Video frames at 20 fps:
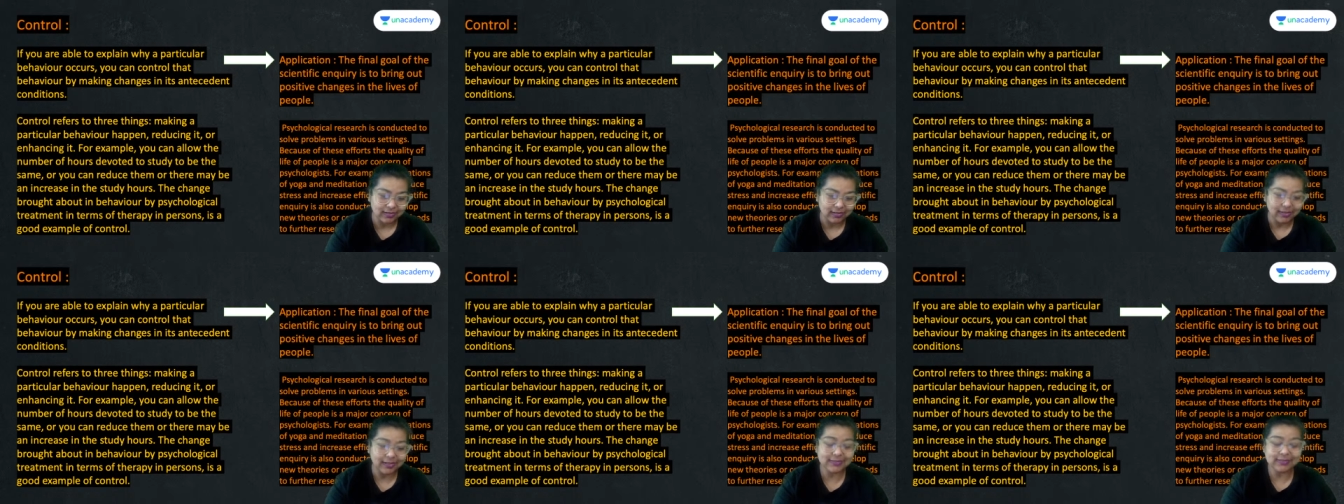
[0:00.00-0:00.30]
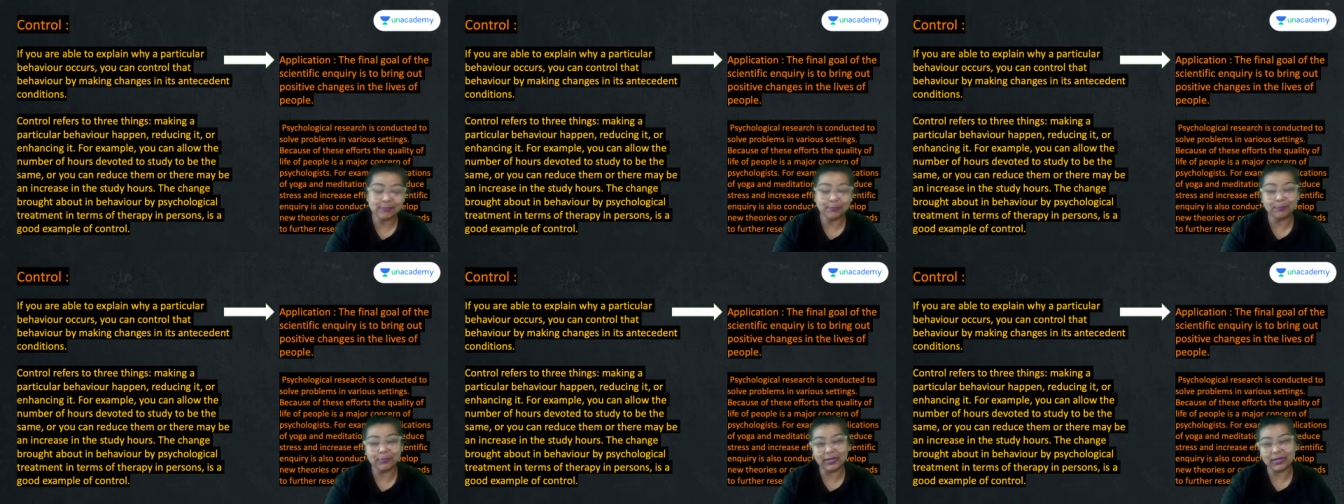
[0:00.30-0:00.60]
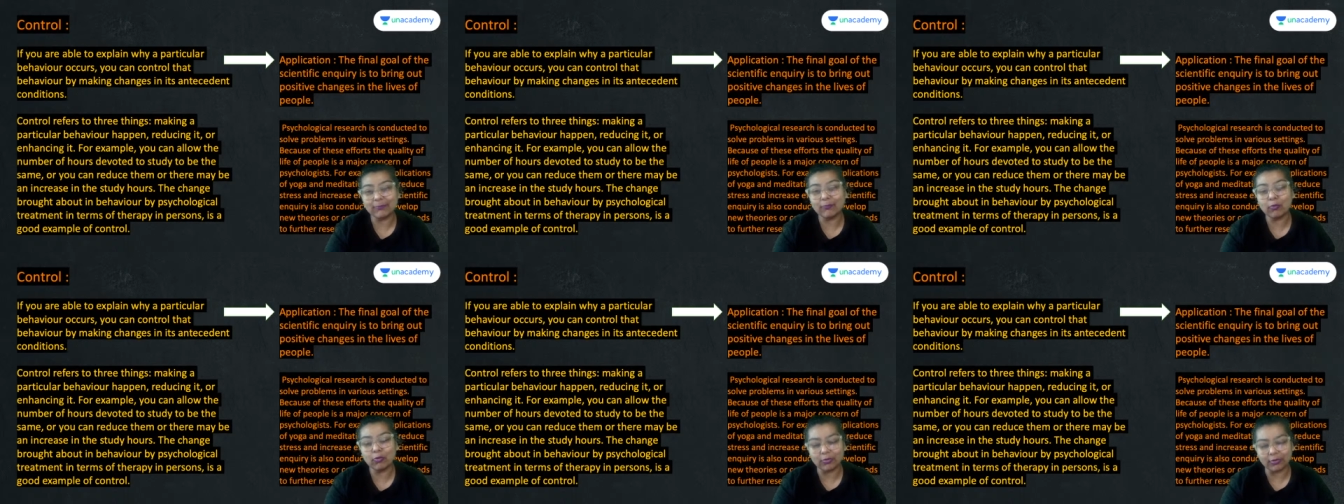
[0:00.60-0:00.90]
It's a
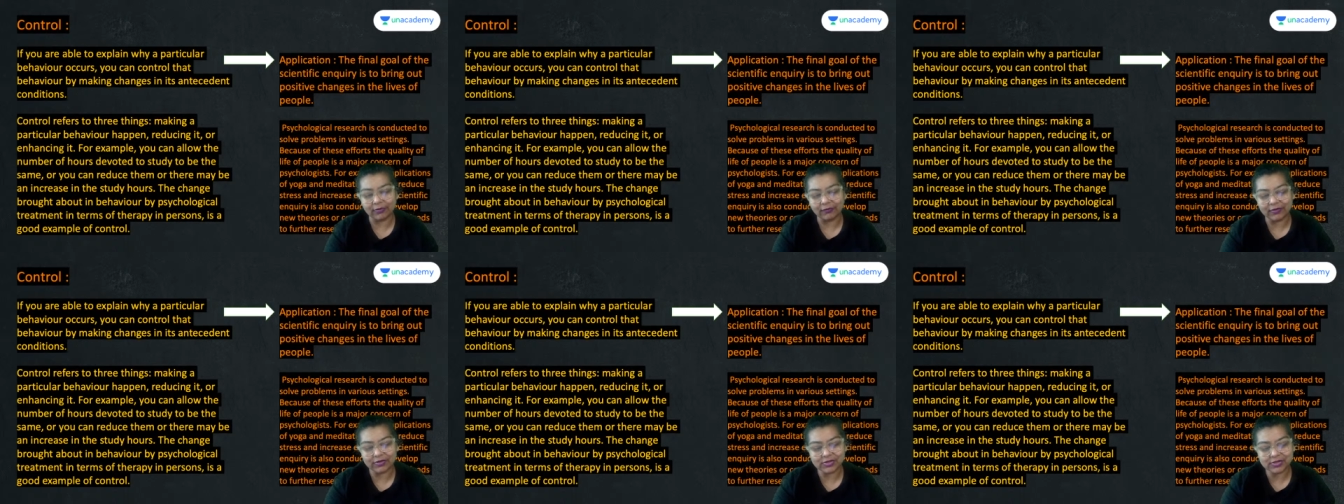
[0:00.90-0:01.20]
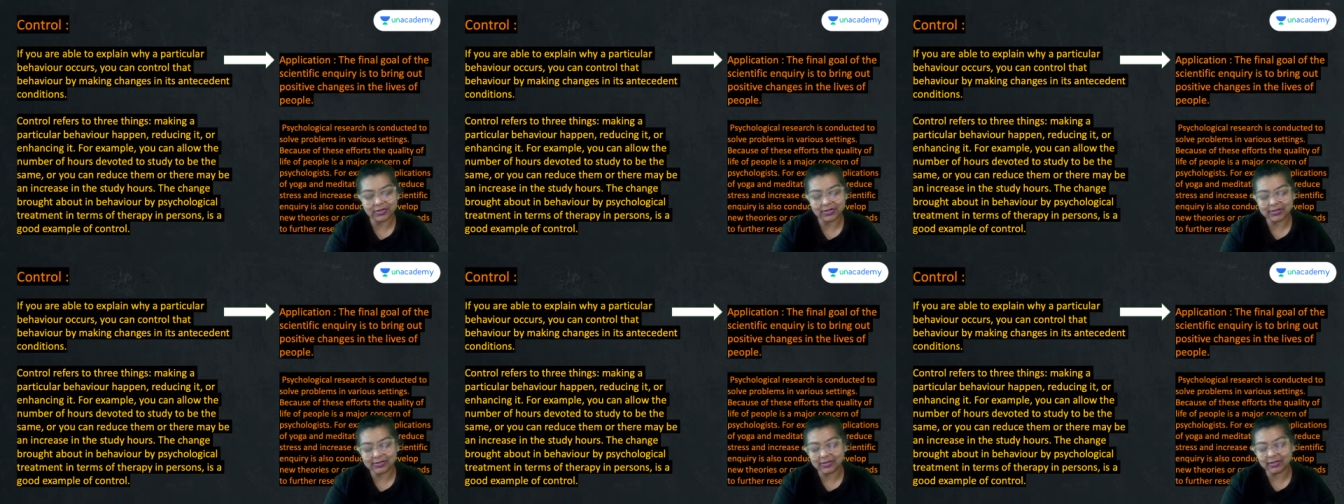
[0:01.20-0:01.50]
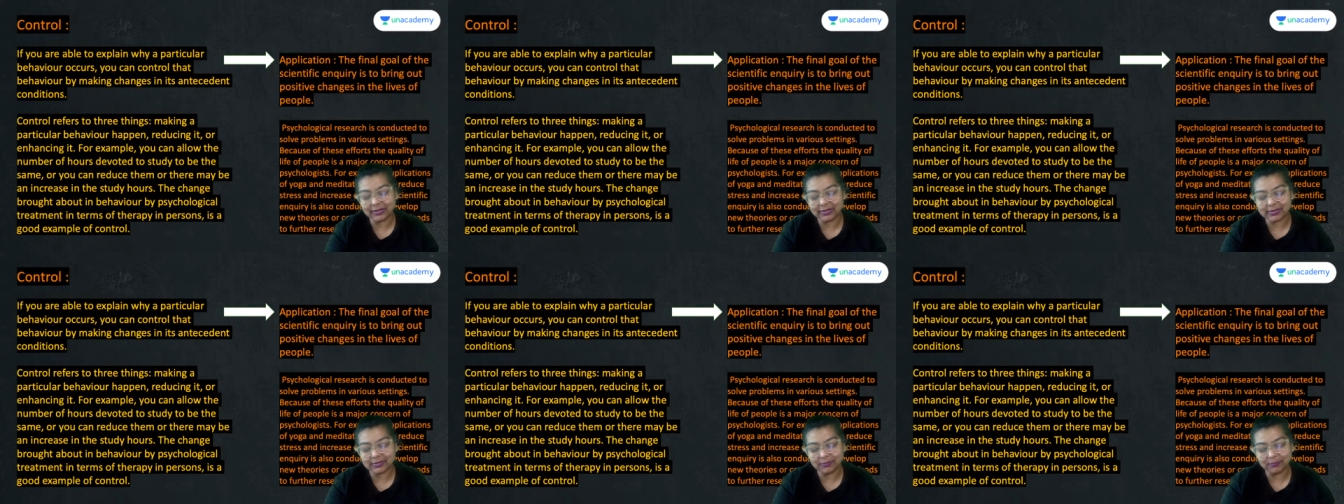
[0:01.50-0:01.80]
pre-board revision.
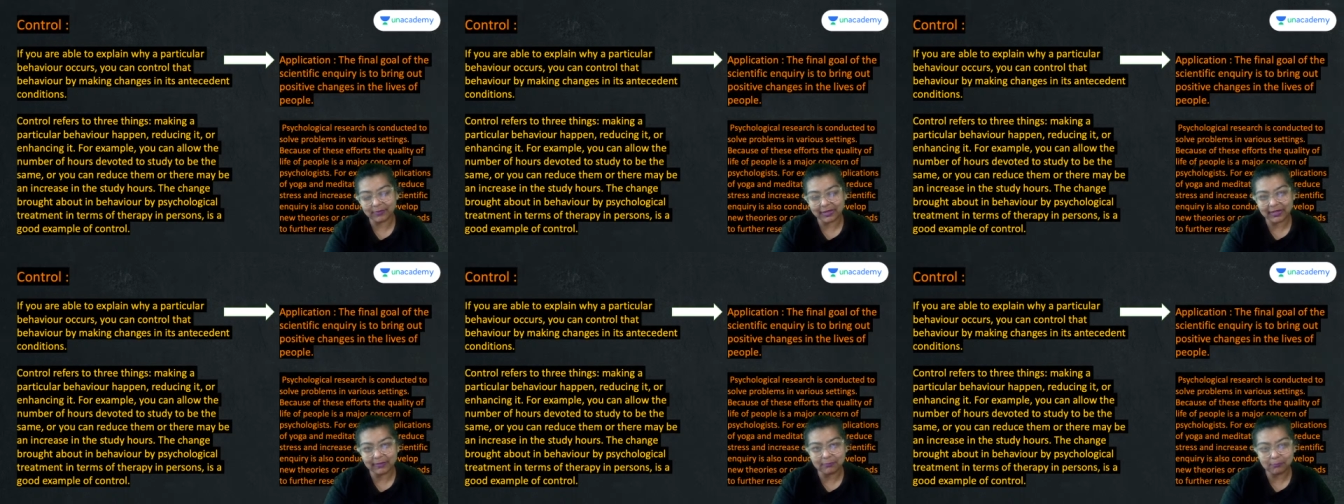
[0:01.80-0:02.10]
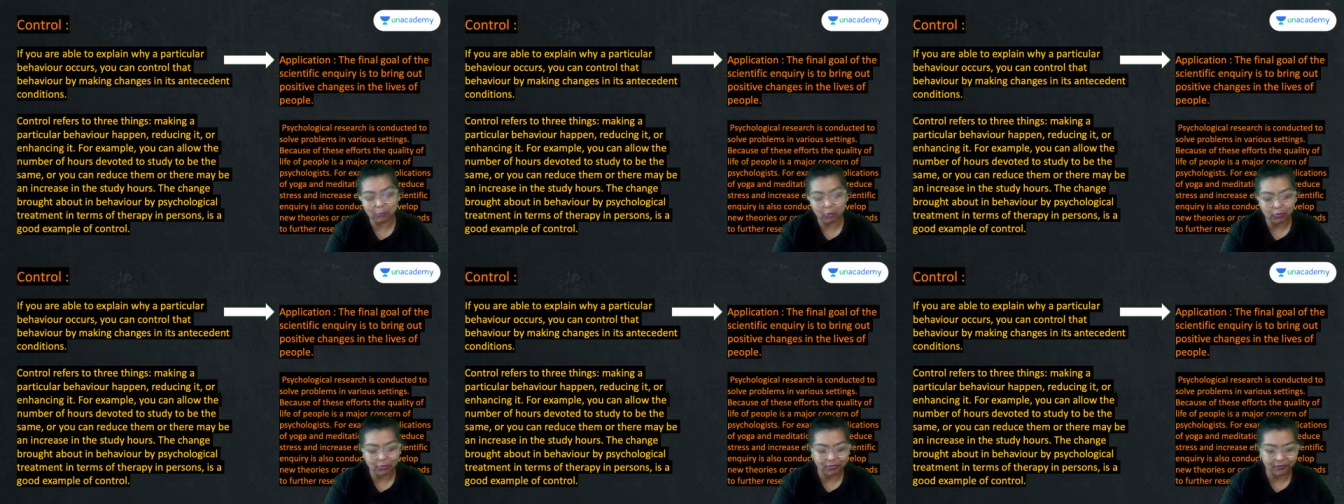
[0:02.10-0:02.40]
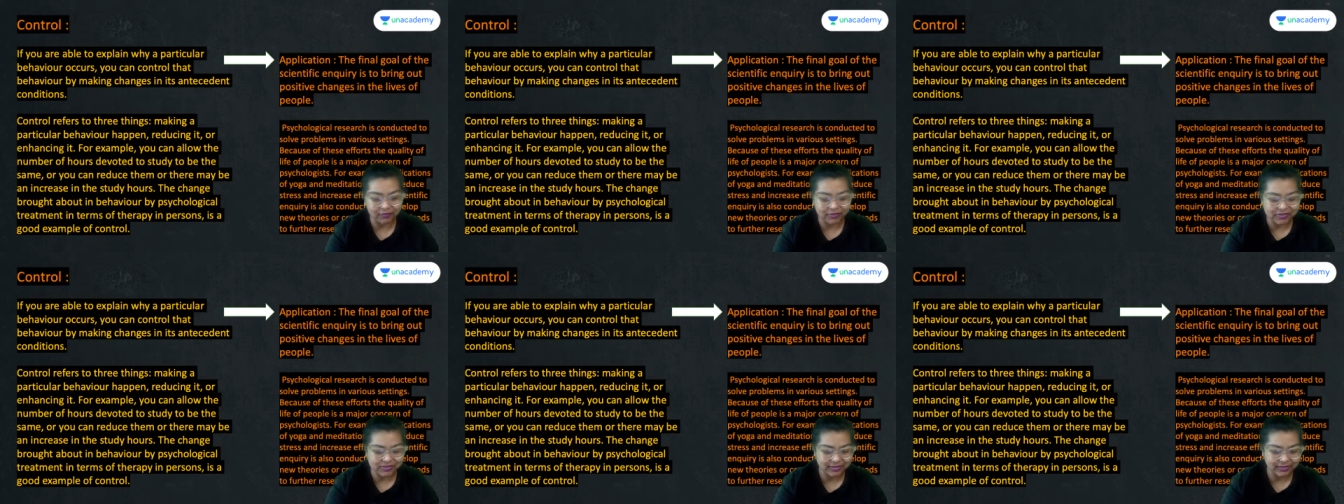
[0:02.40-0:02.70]
It's a main board
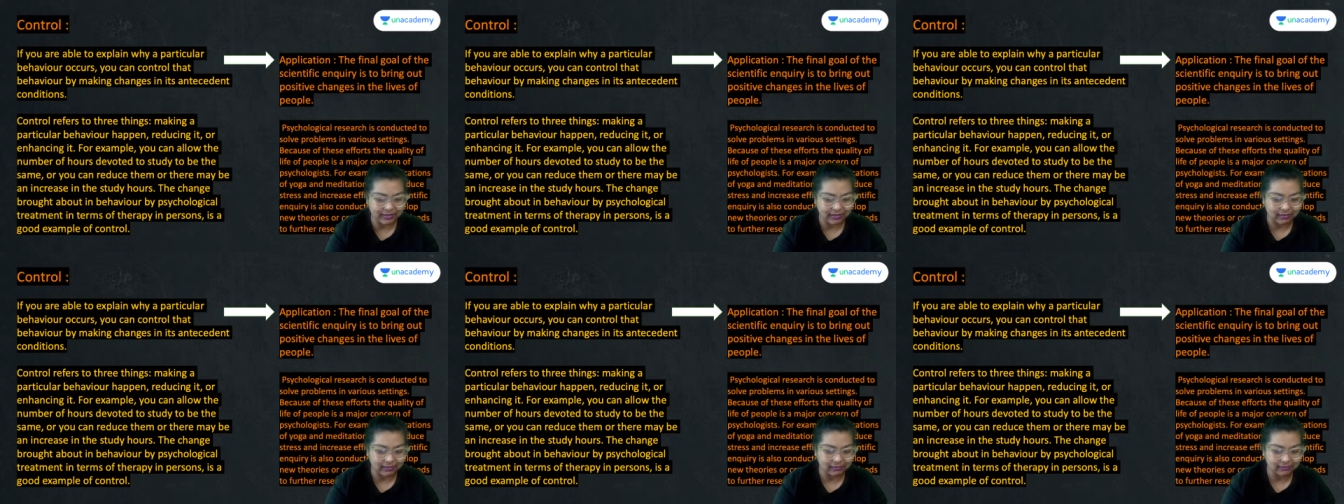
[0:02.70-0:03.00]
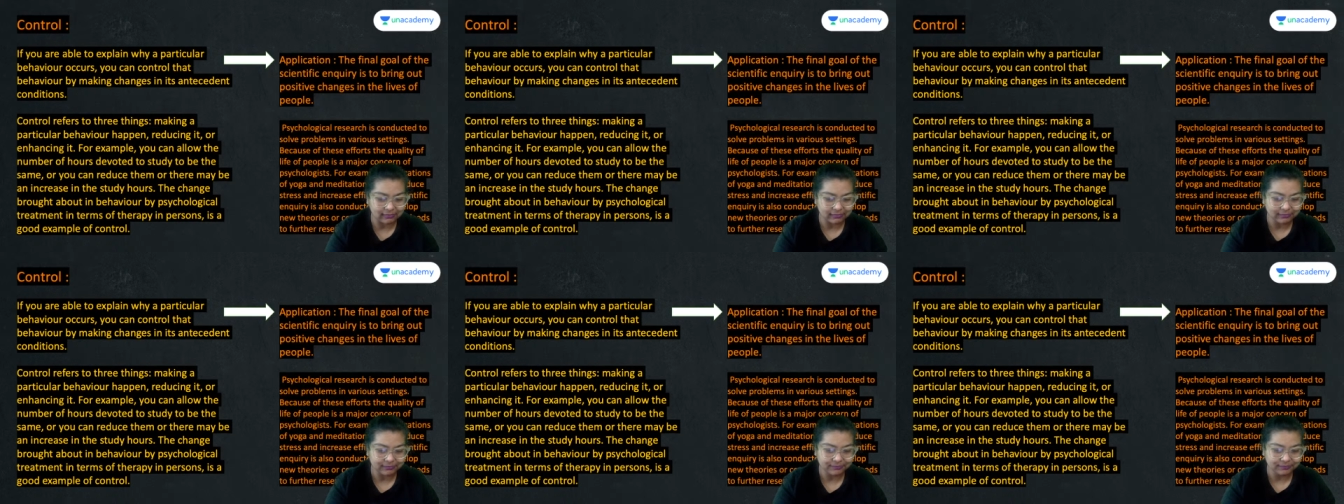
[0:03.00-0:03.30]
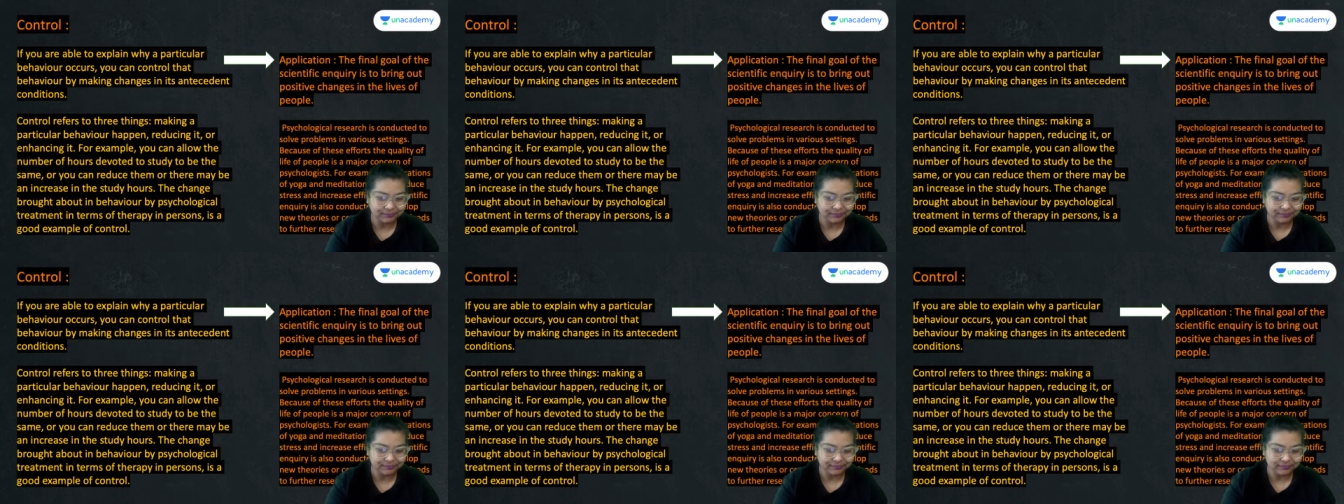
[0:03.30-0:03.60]
revision, yeah.
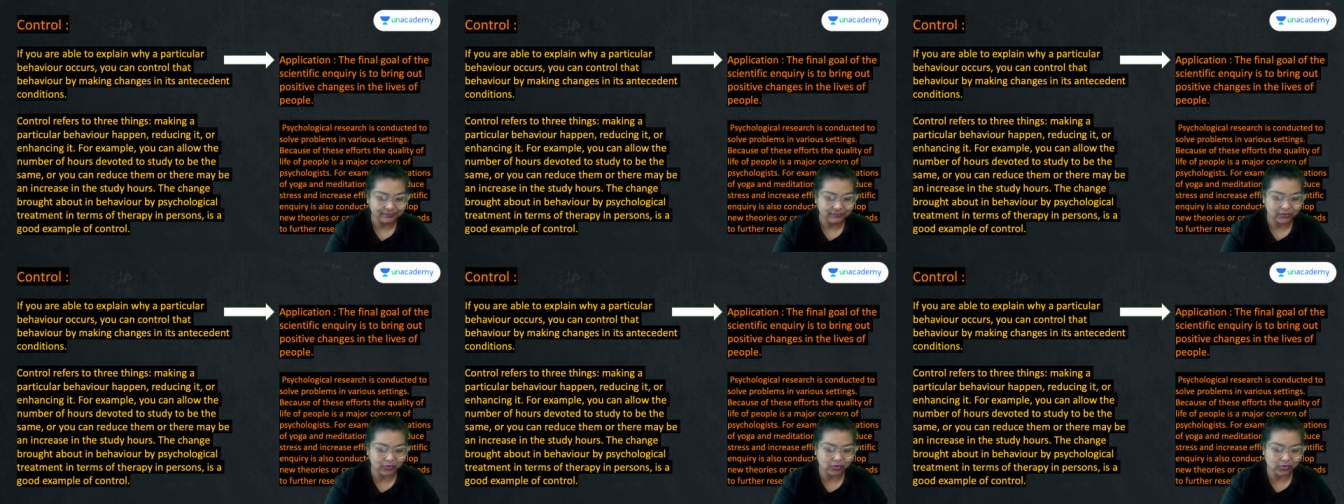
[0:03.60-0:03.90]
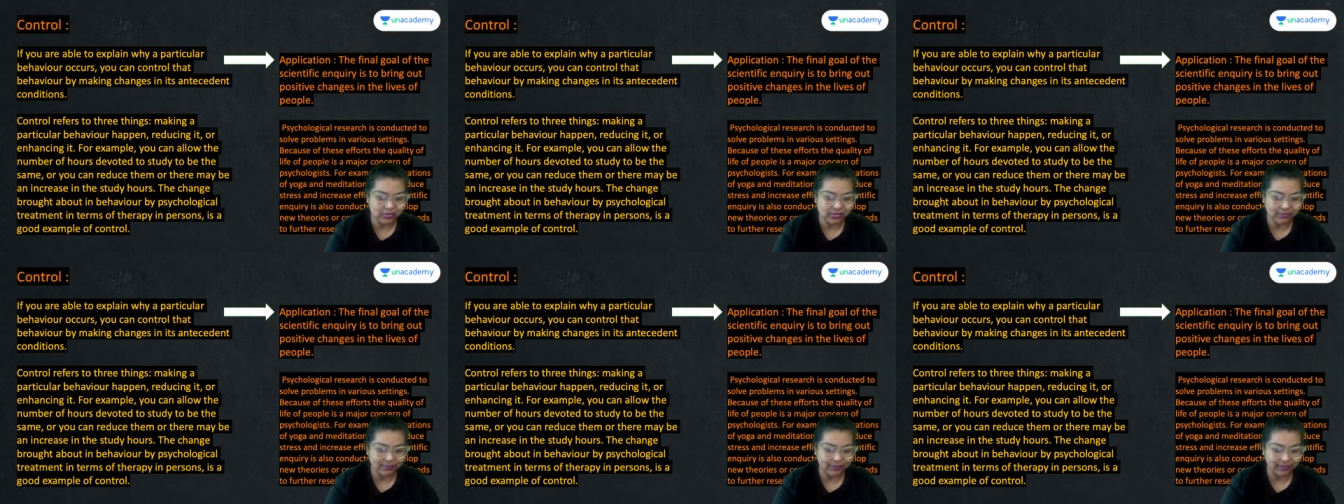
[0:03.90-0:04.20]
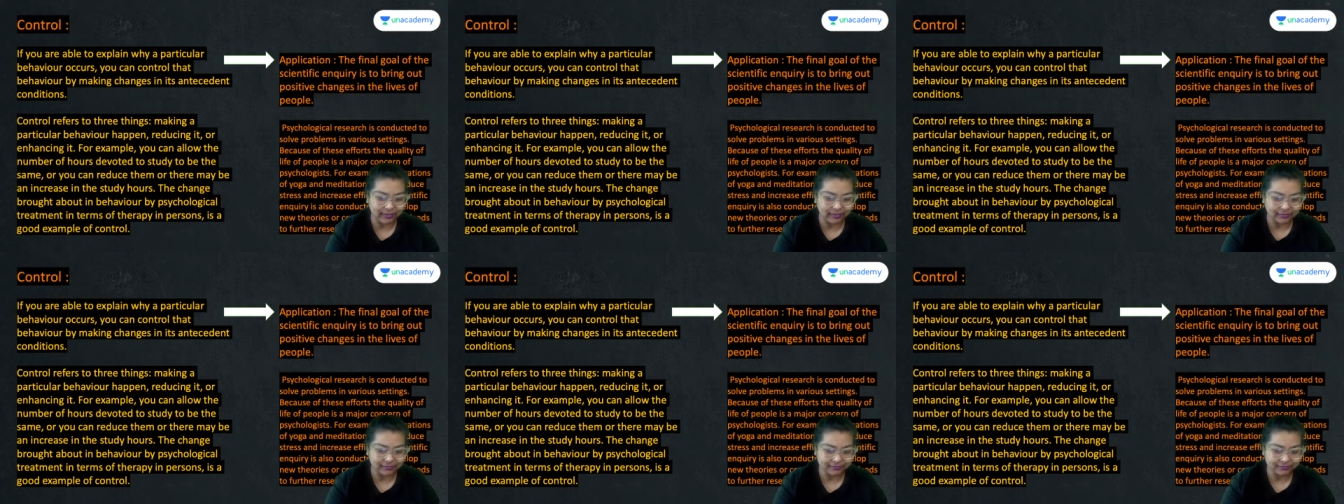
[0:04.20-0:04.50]
Jokes apart.